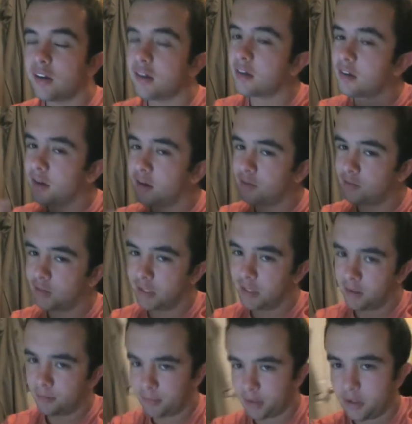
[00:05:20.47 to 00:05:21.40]
yet I can't
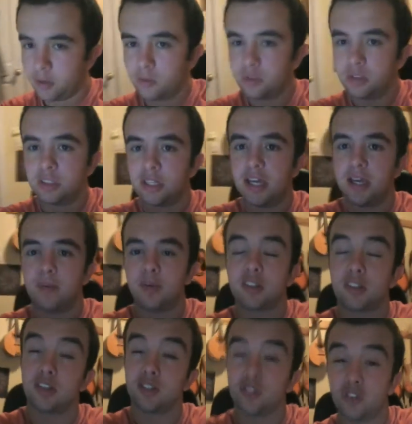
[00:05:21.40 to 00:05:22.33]
really upload today
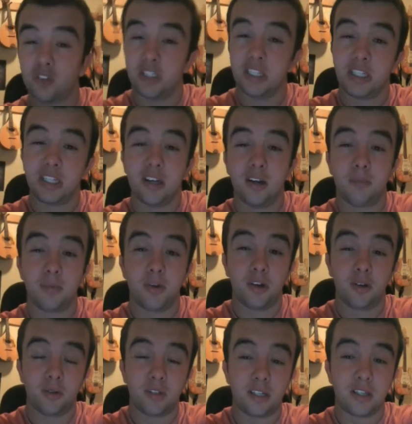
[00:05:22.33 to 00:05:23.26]
because I already
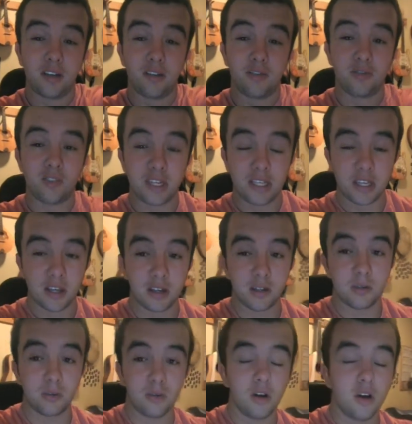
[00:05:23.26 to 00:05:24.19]
uploaded a
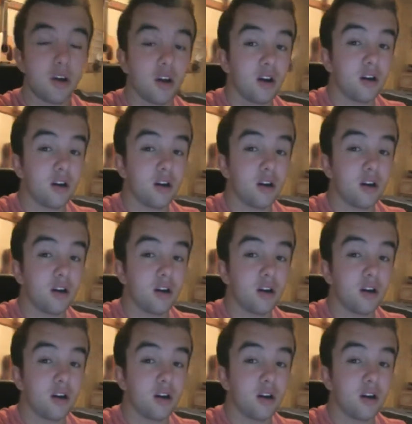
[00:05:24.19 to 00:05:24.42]
video